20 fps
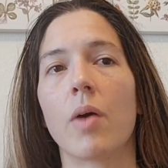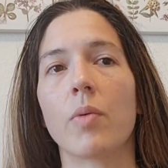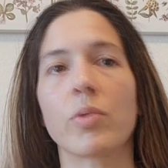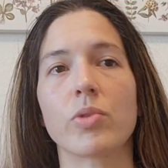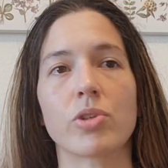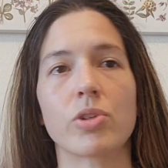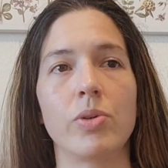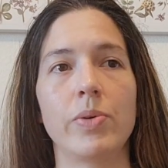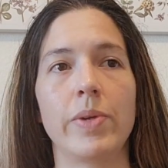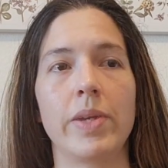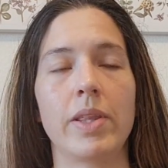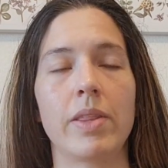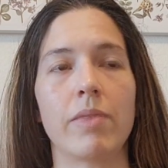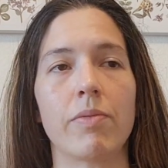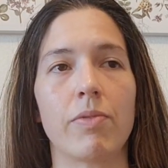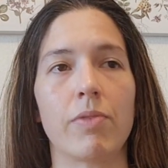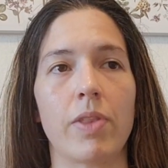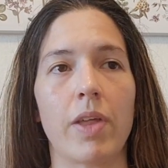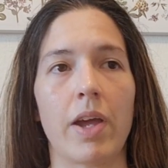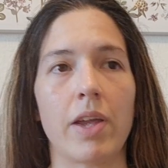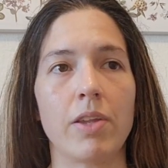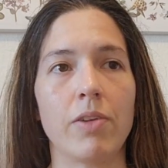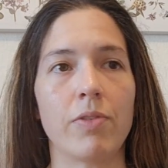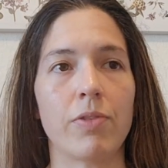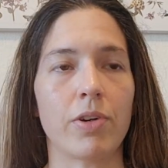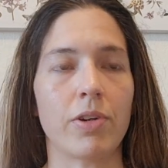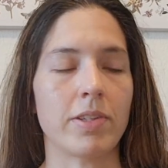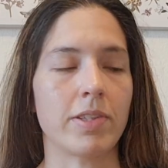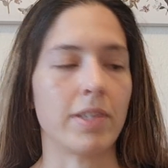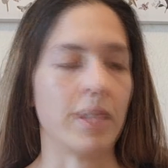I won't show you anything for that.
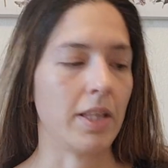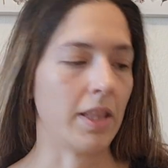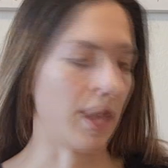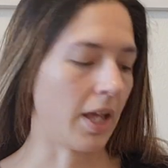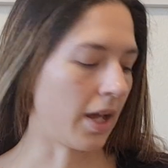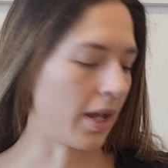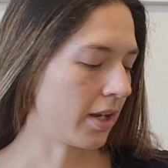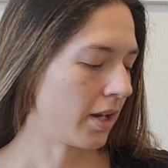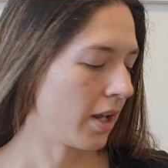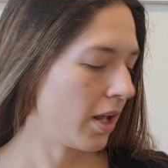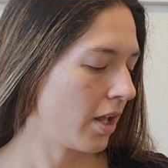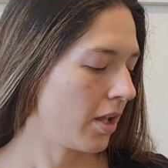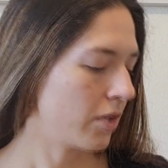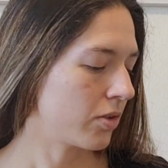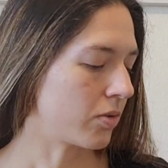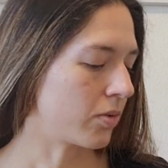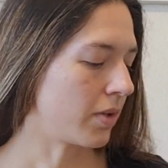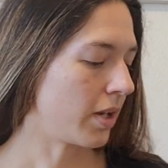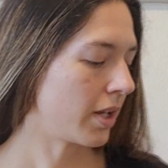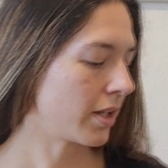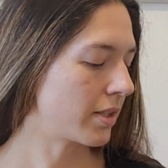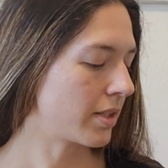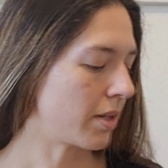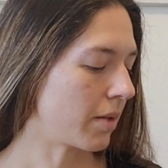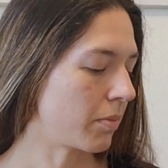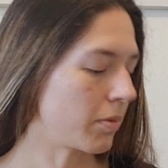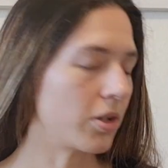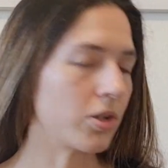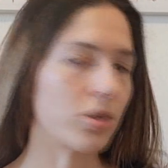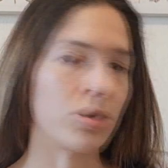You've already seen that. So
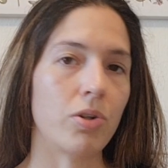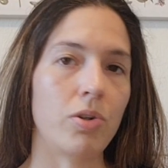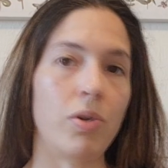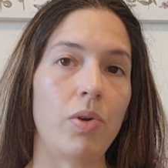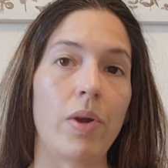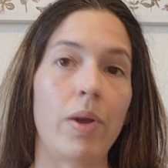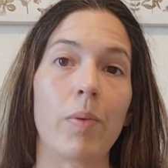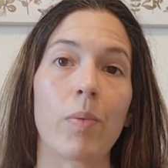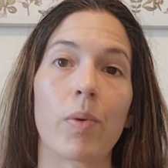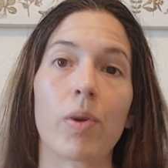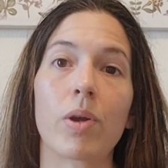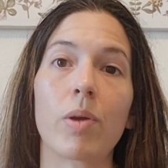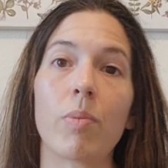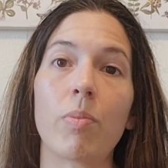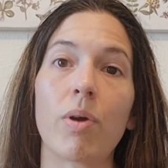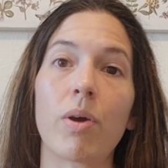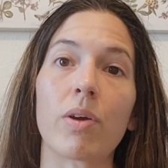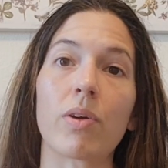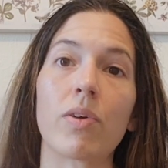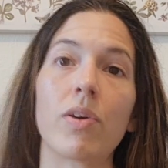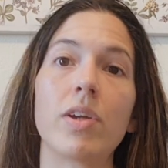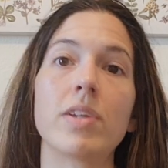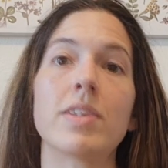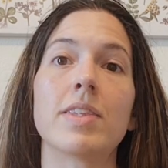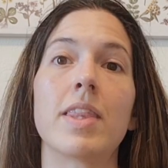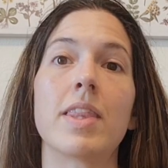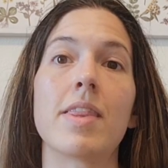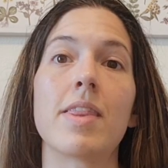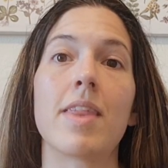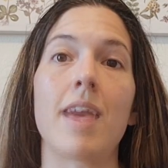next, I'm going to show you a work in
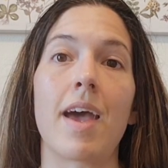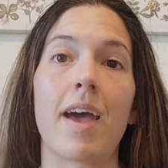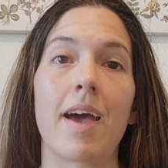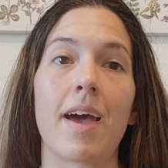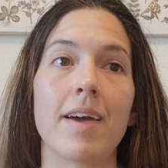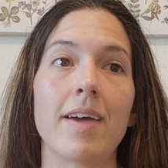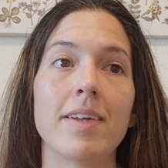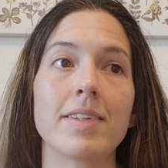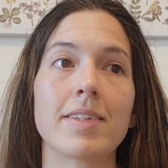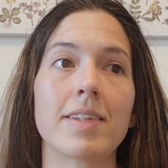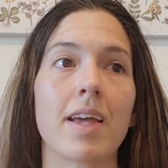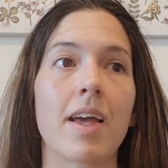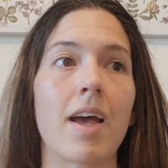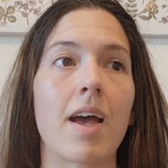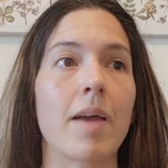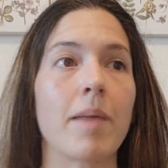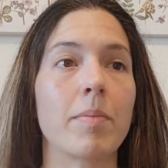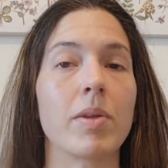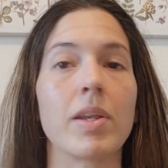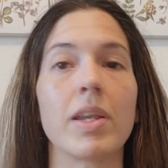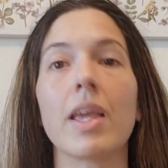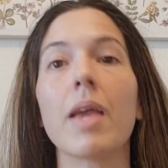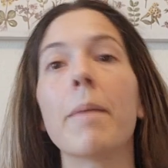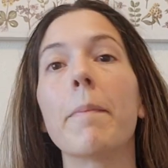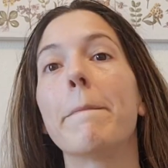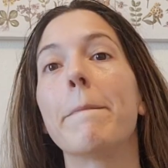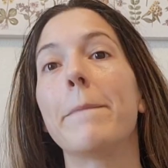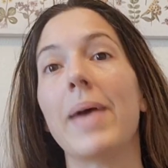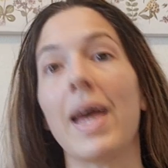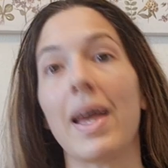progress that I'm going to
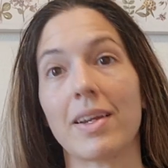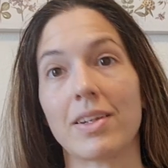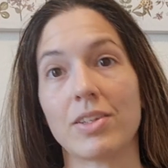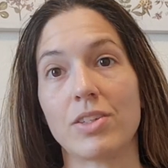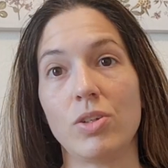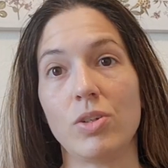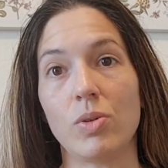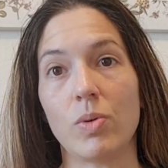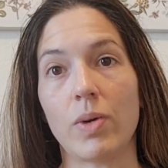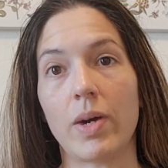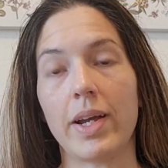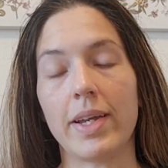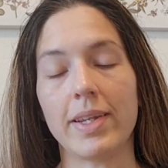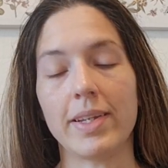get back to.